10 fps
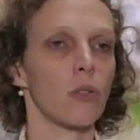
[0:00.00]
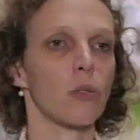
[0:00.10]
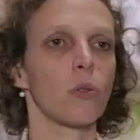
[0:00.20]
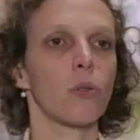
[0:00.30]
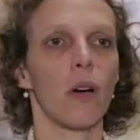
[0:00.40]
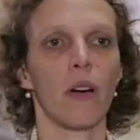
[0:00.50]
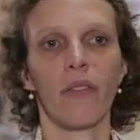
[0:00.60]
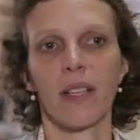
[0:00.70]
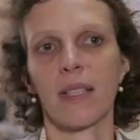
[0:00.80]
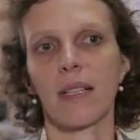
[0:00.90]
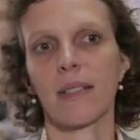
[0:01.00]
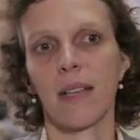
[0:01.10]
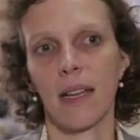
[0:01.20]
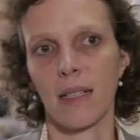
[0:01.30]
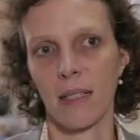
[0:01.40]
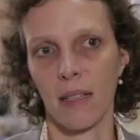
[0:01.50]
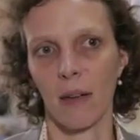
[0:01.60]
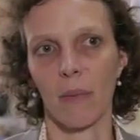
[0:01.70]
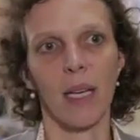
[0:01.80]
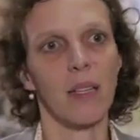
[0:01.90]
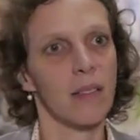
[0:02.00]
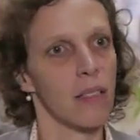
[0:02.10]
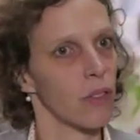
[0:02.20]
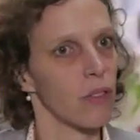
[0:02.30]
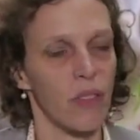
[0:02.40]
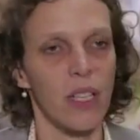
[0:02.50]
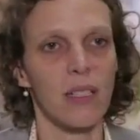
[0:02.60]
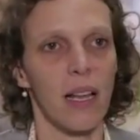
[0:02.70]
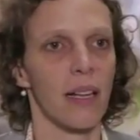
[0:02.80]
to facilitate many different things,